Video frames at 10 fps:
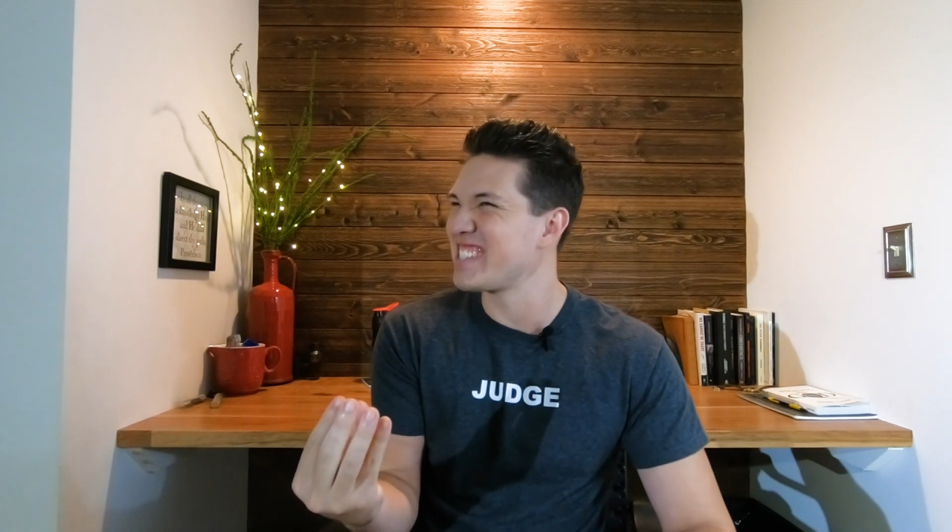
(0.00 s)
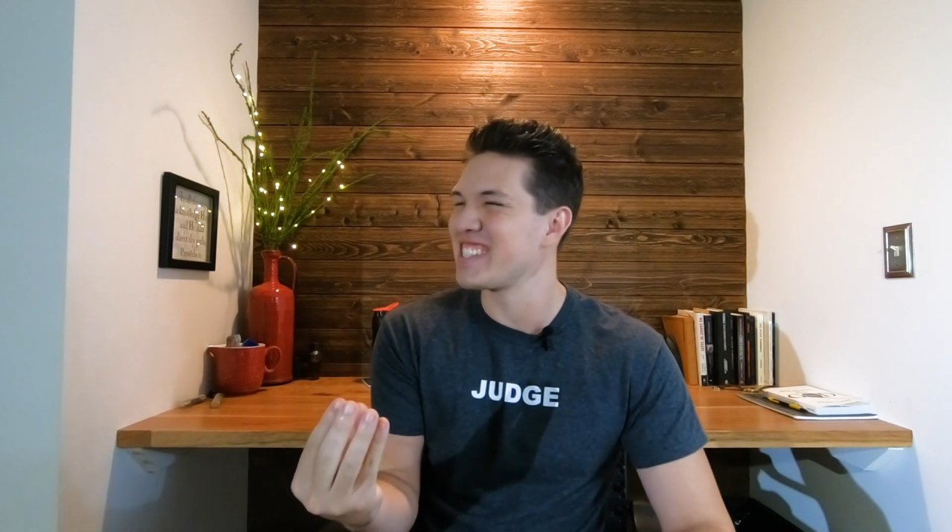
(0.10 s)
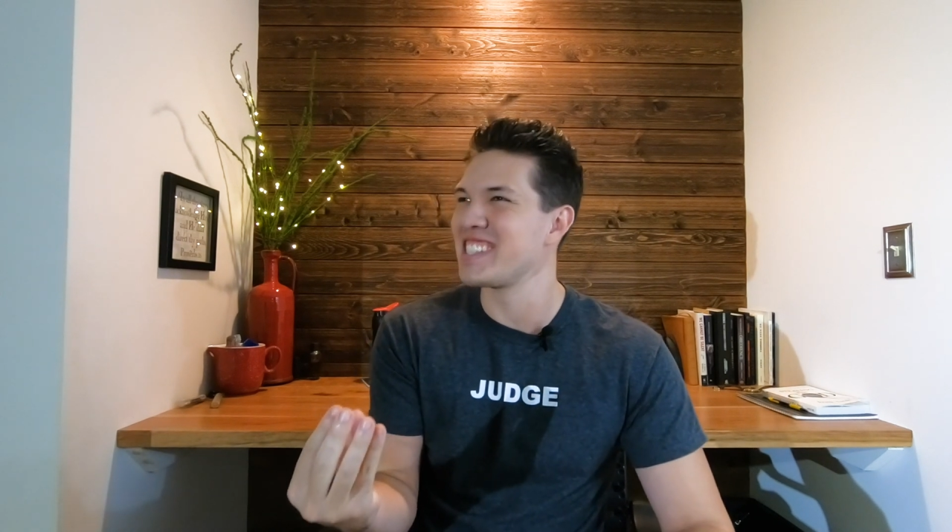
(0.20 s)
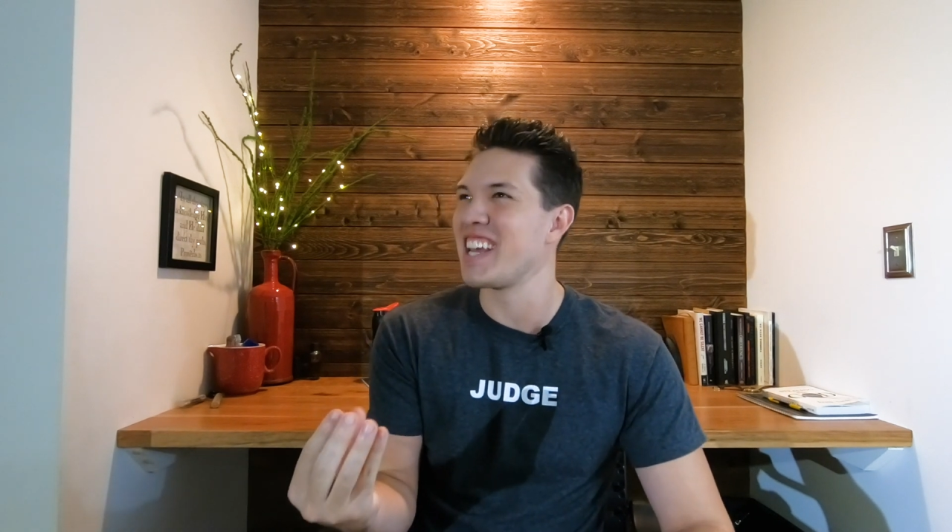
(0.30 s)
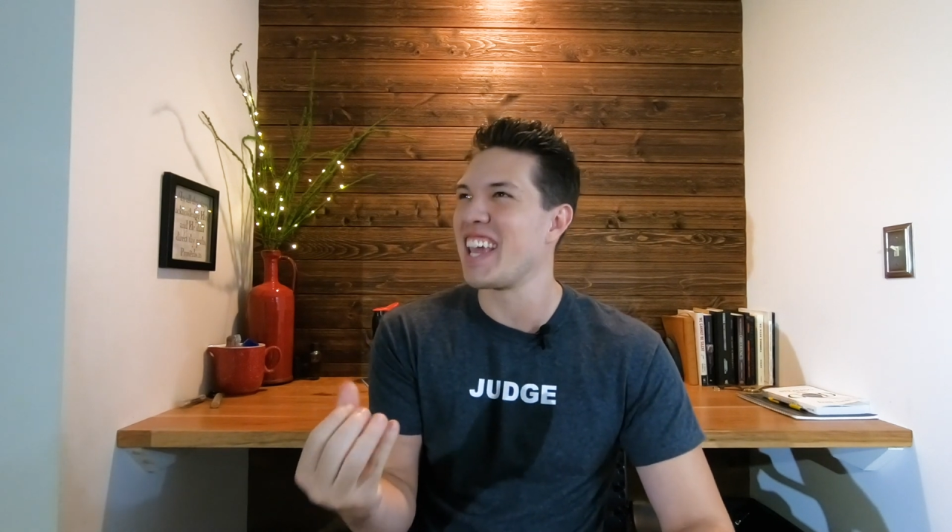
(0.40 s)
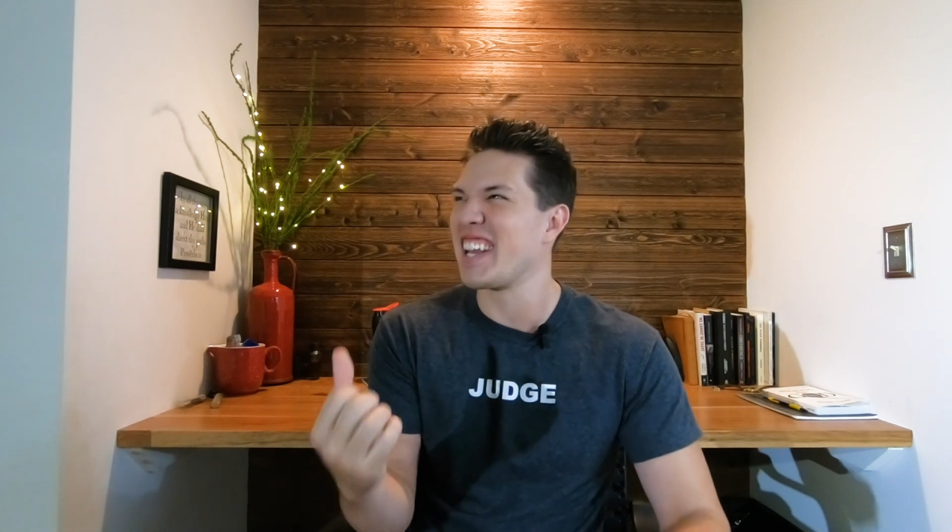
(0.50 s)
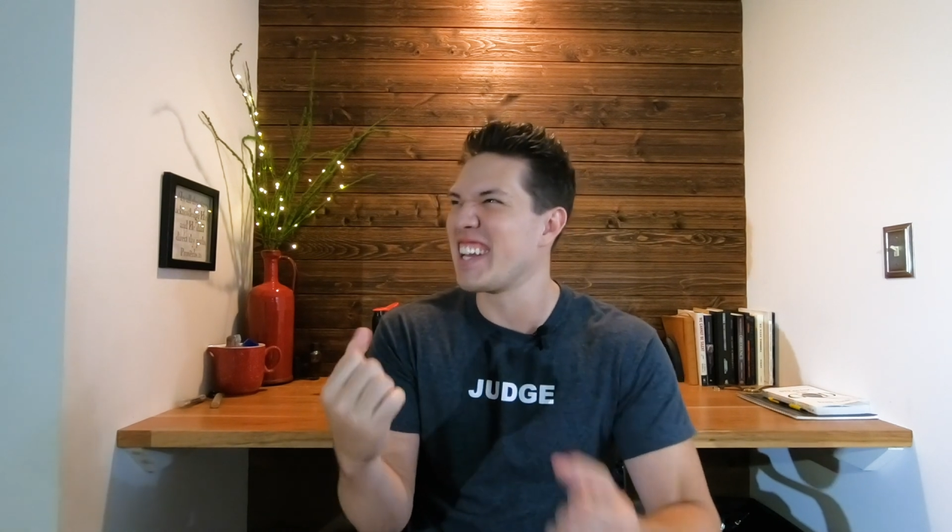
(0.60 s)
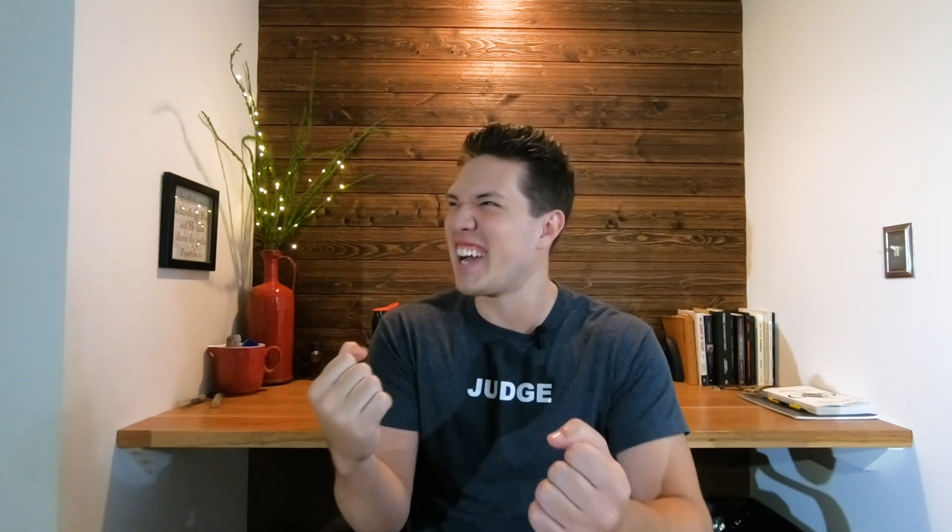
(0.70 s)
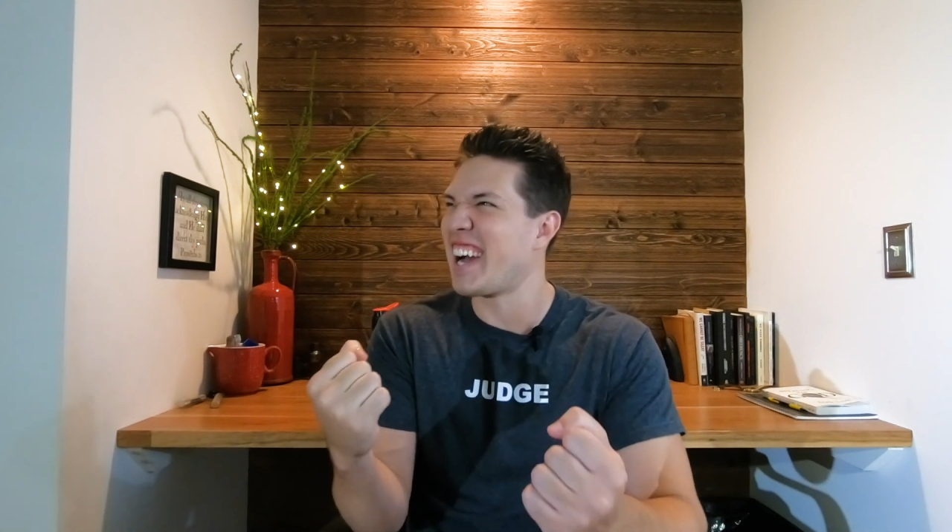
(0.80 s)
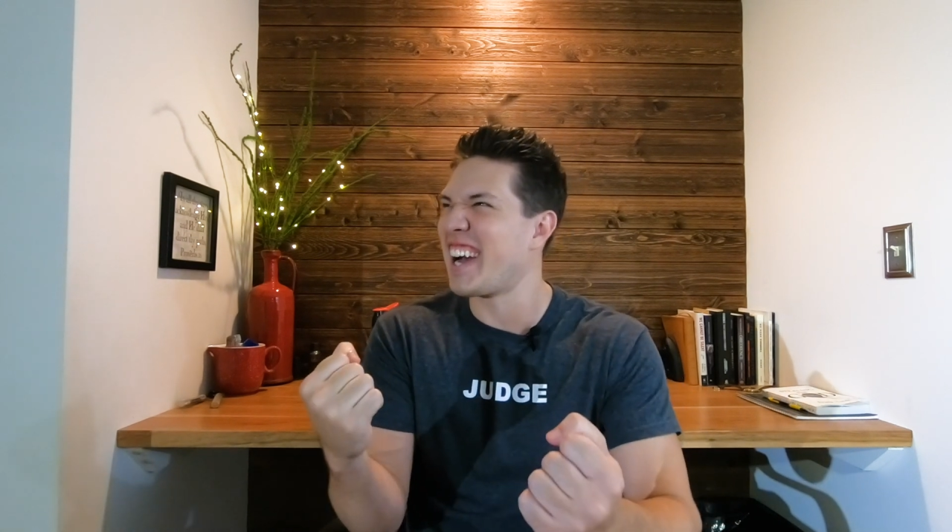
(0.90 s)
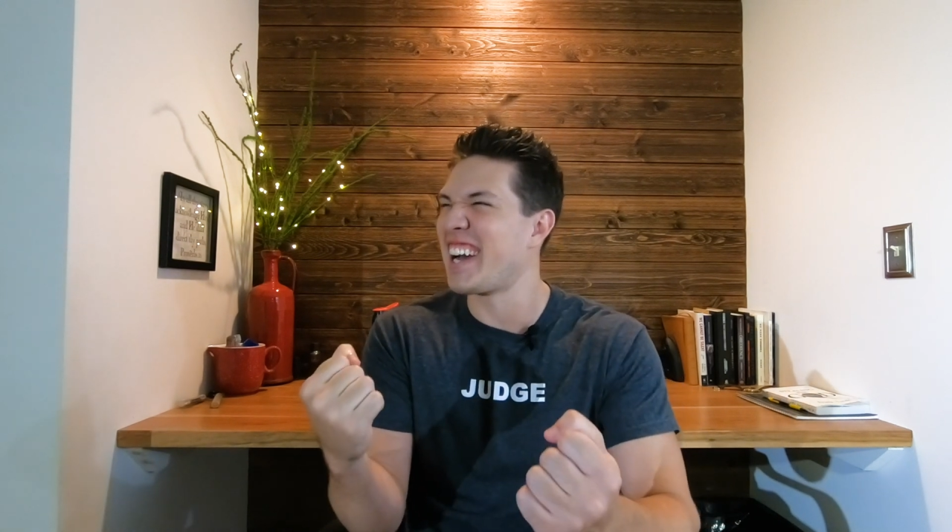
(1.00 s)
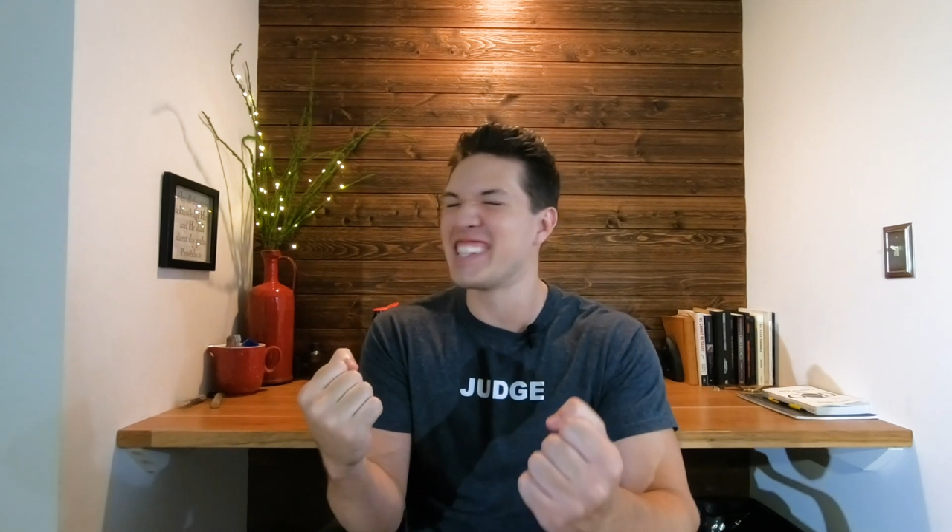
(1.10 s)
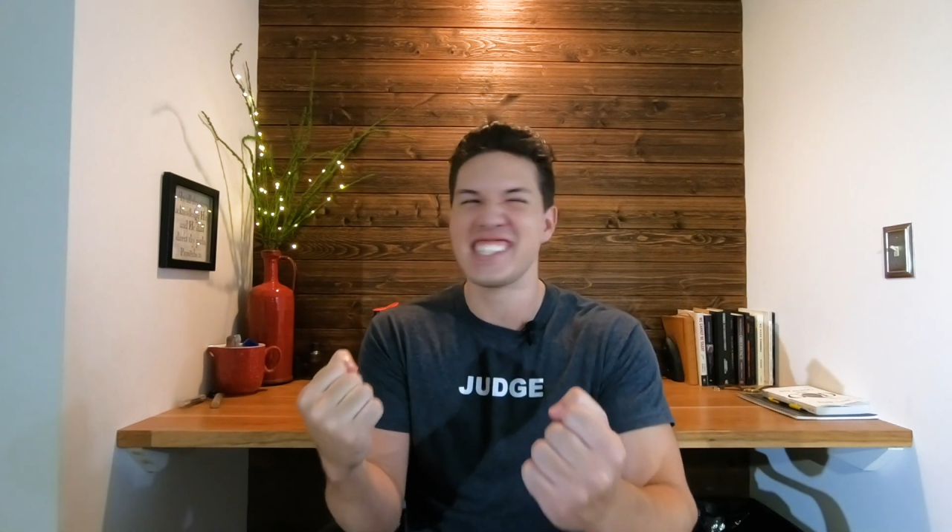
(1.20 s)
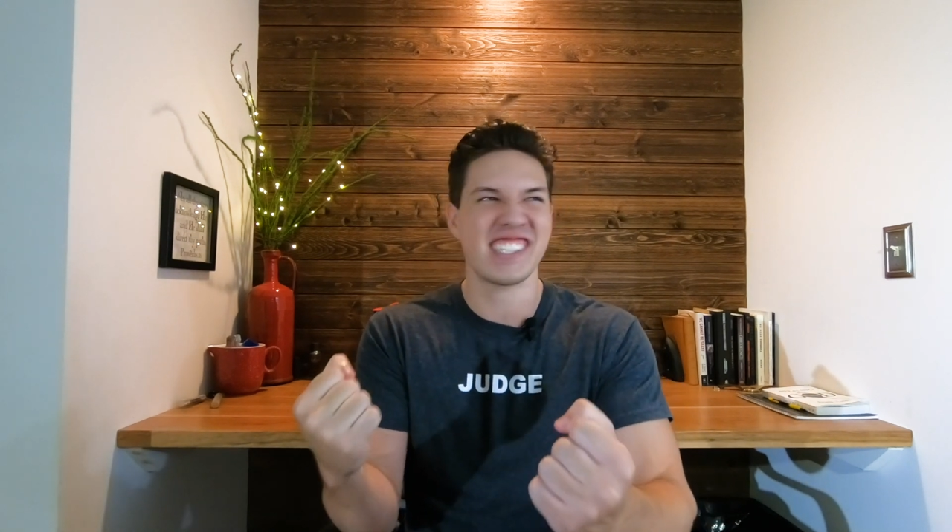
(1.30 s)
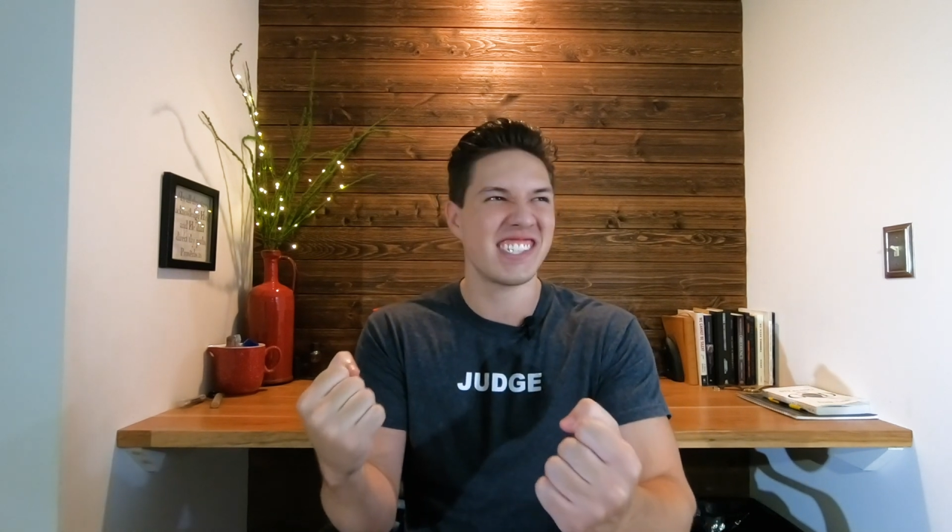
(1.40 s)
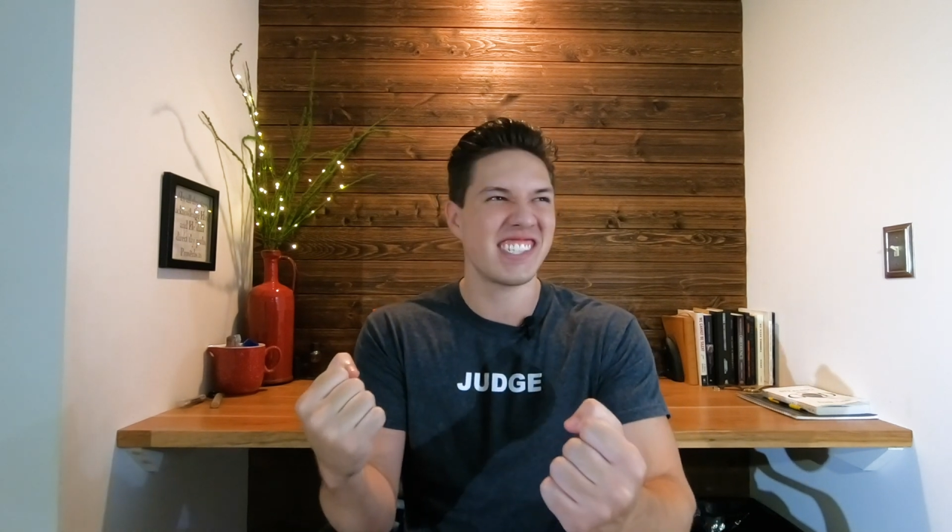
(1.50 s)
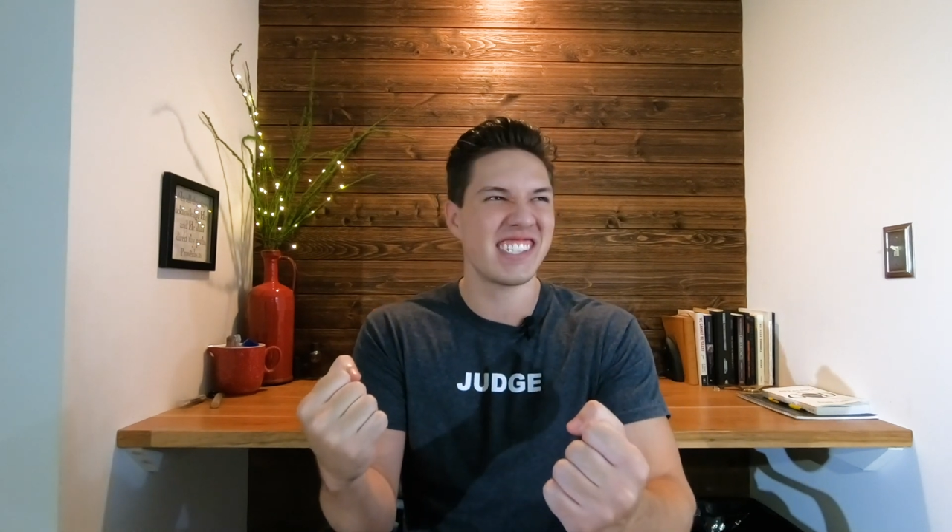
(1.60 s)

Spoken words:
to say it. It just